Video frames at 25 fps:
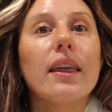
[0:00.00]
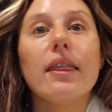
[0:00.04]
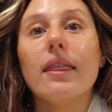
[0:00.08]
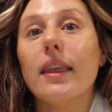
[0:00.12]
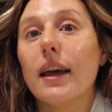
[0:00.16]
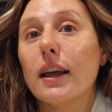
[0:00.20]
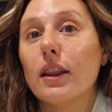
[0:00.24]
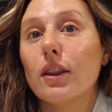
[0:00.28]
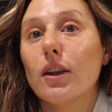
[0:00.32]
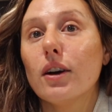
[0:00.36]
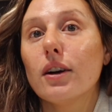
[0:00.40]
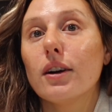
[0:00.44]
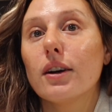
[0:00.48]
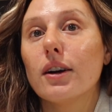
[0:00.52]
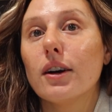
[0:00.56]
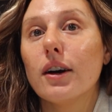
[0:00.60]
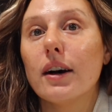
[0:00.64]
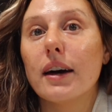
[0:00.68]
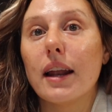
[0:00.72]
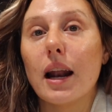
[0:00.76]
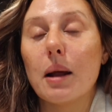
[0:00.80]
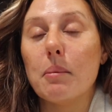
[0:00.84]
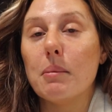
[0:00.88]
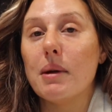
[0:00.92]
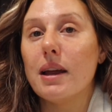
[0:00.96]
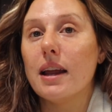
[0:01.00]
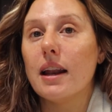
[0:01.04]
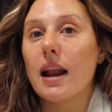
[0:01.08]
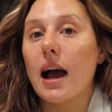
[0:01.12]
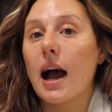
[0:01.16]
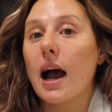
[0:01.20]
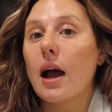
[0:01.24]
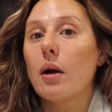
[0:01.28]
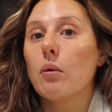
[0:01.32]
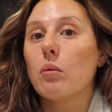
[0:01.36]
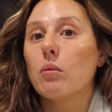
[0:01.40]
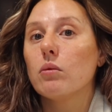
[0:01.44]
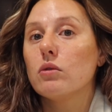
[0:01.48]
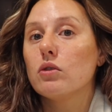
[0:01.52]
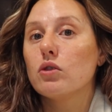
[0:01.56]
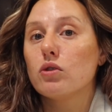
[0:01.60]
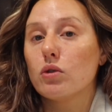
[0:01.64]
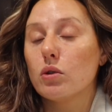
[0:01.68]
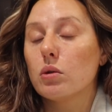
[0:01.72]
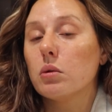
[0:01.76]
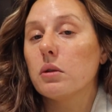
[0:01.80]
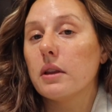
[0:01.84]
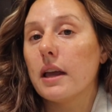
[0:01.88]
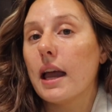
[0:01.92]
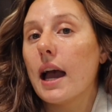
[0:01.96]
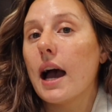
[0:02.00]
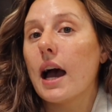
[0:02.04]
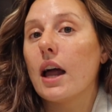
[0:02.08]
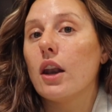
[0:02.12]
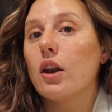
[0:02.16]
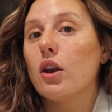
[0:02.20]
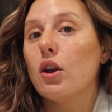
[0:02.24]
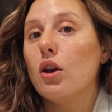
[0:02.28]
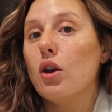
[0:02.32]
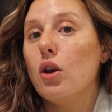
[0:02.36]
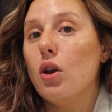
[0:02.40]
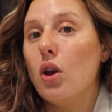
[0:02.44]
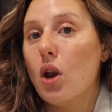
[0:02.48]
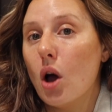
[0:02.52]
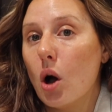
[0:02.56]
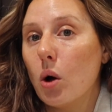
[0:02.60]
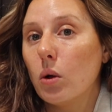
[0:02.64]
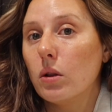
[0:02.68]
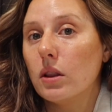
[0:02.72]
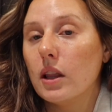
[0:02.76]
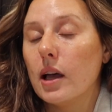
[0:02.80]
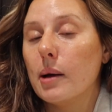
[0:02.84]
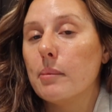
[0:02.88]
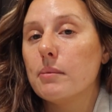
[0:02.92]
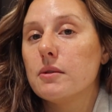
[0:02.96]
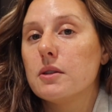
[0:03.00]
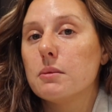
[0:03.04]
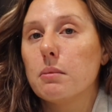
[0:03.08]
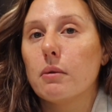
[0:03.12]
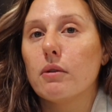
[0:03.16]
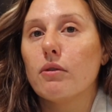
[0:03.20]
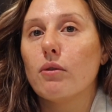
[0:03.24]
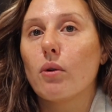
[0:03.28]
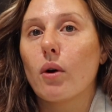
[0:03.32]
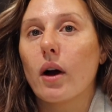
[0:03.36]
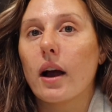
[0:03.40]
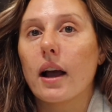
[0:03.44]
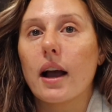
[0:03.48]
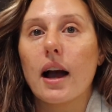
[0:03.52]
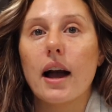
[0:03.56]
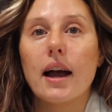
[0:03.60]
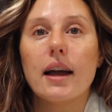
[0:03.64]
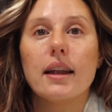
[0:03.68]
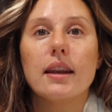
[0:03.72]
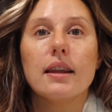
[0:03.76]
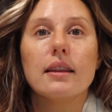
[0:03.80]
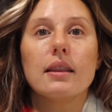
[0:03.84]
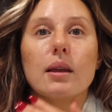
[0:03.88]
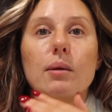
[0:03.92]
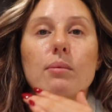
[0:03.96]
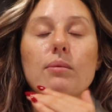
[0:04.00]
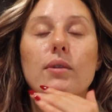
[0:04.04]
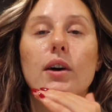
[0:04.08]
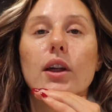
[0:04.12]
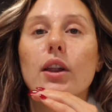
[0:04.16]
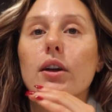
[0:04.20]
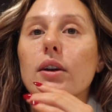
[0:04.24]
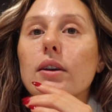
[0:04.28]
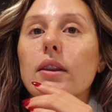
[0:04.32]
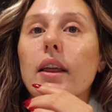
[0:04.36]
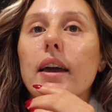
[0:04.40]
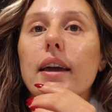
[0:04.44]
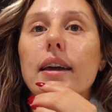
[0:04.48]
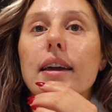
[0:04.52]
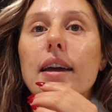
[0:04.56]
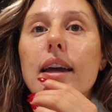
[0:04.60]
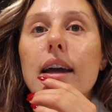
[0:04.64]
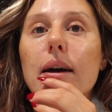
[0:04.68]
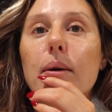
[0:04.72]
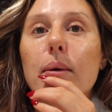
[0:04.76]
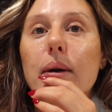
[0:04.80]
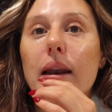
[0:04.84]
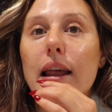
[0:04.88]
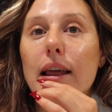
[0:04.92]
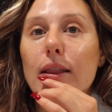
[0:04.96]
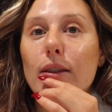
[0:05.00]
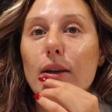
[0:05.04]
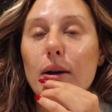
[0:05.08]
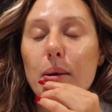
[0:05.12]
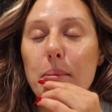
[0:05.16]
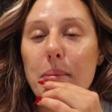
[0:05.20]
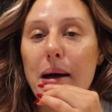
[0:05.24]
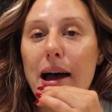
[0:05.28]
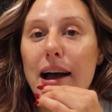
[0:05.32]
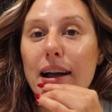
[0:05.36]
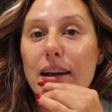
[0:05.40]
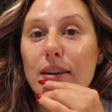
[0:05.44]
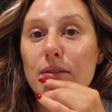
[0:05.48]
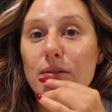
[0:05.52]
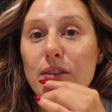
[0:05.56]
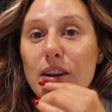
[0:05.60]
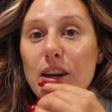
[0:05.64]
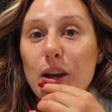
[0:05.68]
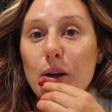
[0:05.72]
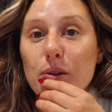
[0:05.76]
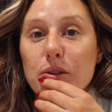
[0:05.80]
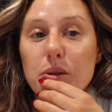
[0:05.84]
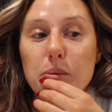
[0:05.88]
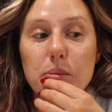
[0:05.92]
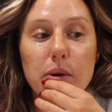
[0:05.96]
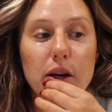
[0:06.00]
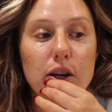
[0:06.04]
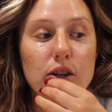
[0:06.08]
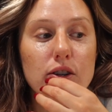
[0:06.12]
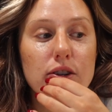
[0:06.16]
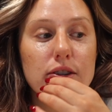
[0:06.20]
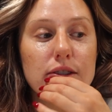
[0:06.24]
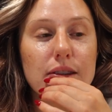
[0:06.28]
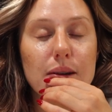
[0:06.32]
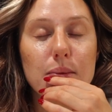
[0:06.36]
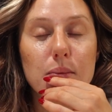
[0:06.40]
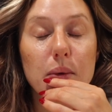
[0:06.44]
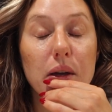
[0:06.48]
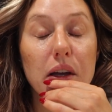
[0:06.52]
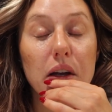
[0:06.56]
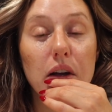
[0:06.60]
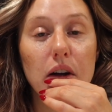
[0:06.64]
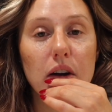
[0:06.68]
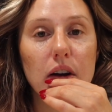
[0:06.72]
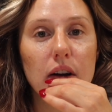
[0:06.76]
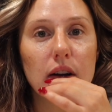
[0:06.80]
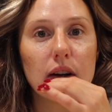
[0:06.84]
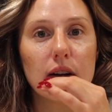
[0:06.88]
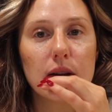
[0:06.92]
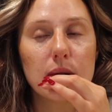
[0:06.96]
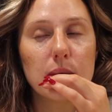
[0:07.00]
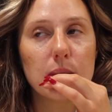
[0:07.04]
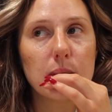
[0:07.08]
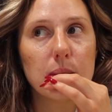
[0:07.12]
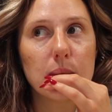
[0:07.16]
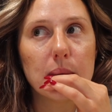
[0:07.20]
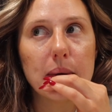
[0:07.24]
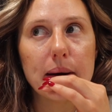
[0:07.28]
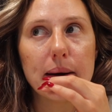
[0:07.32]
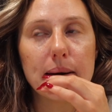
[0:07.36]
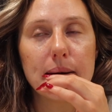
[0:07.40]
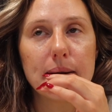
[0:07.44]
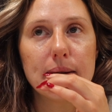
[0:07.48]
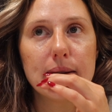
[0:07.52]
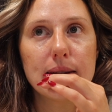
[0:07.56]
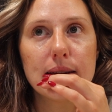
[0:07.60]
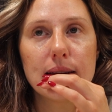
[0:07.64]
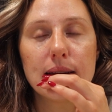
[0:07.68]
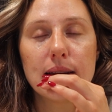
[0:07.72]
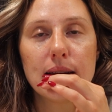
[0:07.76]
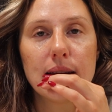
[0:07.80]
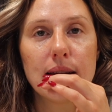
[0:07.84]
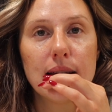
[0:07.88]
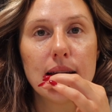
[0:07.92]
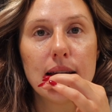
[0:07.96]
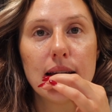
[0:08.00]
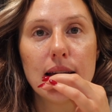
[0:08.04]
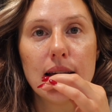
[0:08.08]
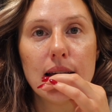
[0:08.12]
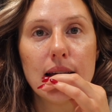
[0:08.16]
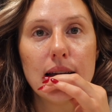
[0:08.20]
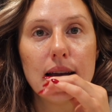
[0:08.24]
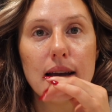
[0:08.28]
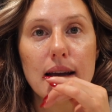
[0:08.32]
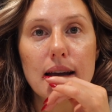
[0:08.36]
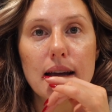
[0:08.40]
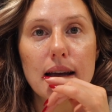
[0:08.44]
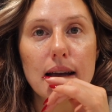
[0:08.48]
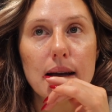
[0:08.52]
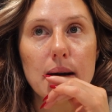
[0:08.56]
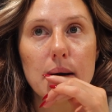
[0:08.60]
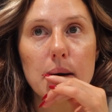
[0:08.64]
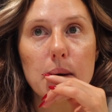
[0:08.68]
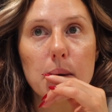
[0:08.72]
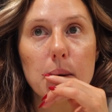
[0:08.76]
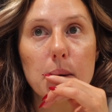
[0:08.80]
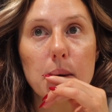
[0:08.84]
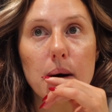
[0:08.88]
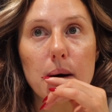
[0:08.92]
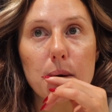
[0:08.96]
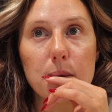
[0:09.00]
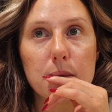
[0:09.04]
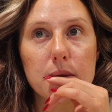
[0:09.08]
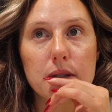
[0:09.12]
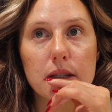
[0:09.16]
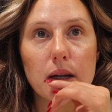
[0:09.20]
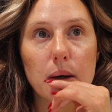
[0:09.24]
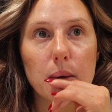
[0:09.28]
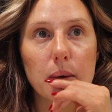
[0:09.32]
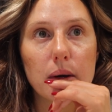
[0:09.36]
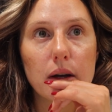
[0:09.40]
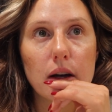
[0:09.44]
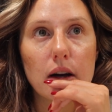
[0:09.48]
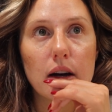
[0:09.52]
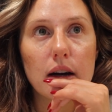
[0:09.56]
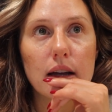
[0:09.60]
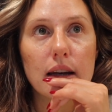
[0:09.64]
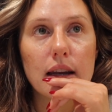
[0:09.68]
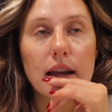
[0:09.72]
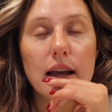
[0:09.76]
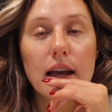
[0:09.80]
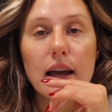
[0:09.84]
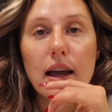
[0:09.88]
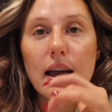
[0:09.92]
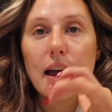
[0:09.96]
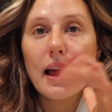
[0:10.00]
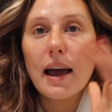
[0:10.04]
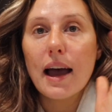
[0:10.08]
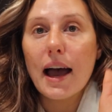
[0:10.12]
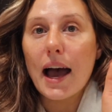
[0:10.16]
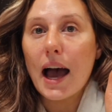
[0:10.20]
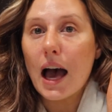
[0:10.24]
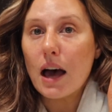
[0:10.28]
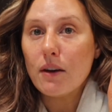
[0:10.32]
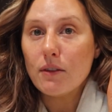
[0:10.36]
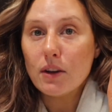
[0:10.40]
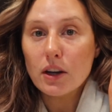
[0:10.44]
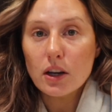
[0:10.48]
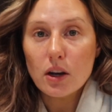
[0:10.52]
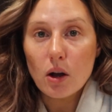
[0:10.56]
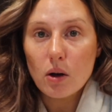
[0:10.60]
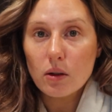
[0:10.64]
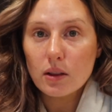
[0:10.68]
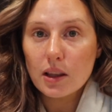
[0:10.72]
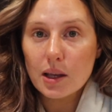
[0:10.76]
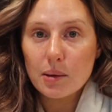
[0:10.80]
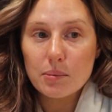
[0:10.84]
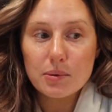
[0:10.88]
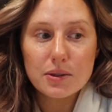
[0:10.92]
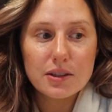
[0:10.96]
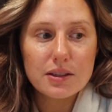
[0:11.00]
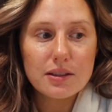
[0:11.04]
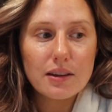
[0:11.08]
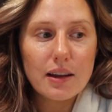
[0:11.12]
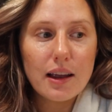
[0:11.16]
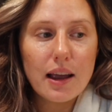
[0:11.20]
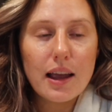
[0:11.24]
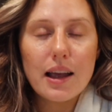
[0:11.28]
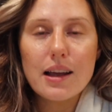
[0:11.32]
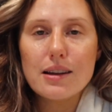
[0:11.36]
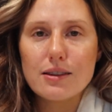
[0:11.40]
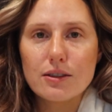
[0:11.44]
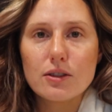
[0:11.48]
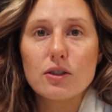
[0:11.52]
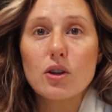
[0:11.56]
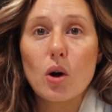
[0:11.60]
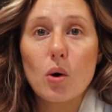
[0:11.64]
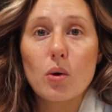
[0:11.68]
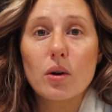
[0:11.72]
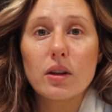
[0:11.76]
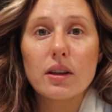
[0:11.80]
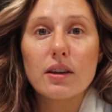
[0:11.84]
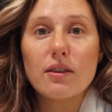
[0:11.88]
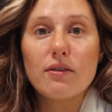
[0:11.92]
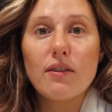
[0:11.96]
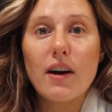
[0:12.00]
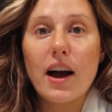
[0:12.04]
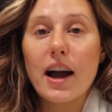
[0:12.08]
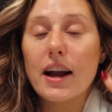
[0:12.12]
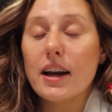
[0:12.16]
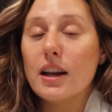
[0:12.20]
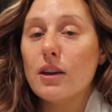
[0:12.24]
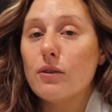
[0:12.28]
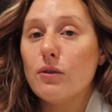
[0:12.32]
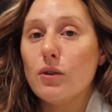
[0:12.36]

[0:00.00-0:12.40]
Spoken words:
They look good. I mean, I truly had no lips before I got any lip filler. Like, when I look back at videos and pictures, I'm like, girl, what was going on? Having no lips is totally fine.